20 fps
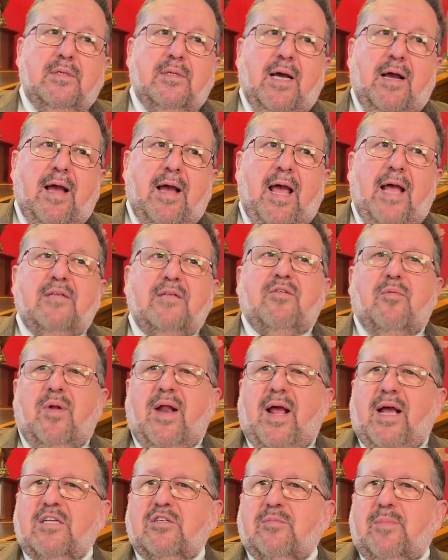I had someone
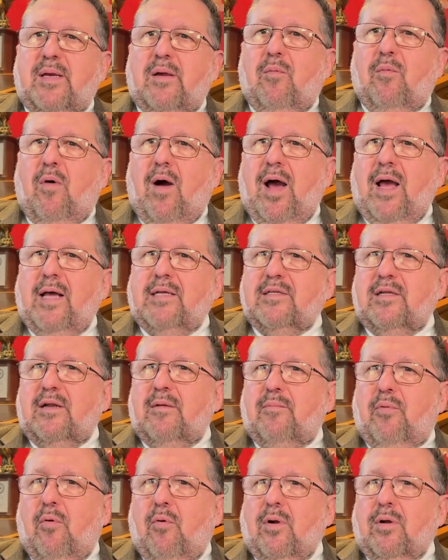ask me, why is it
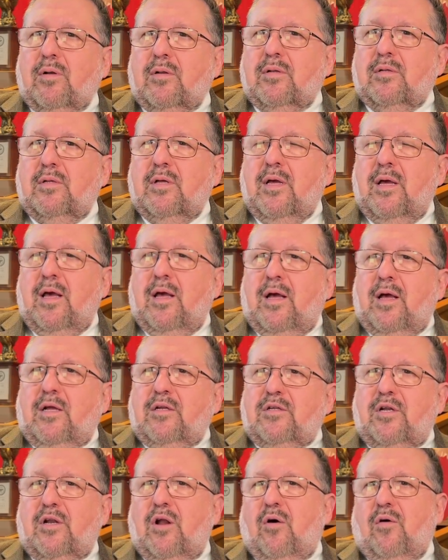
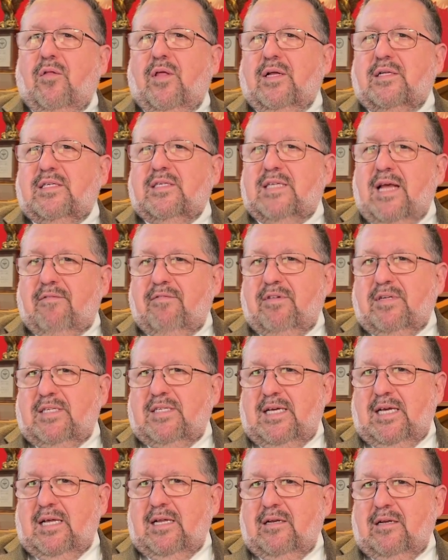important to know that
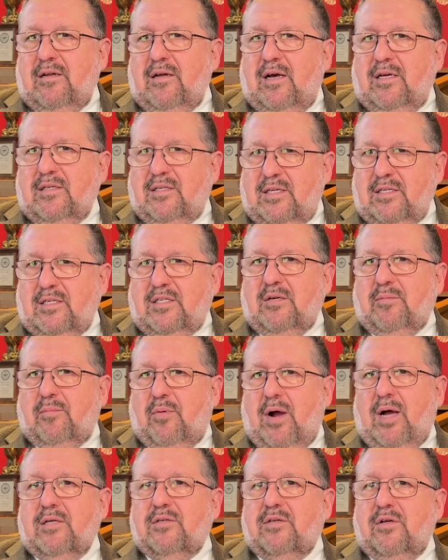17 assistant
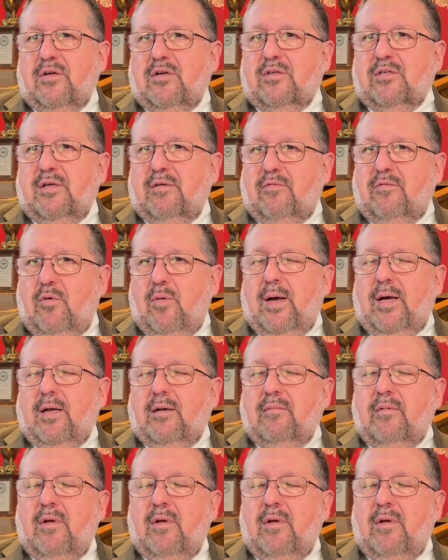prosecutors have quit?